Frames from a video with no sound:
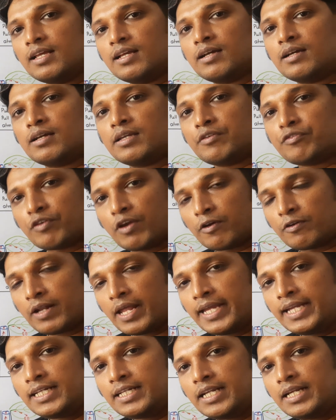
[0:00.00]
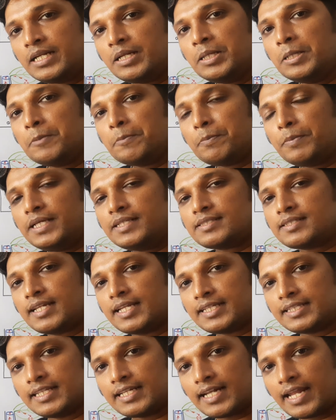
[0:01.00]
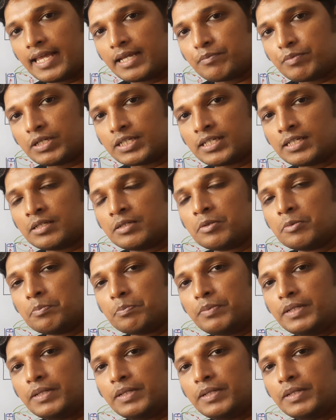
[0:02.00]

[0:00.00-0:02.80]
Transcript: If you have liked it, please click the like button.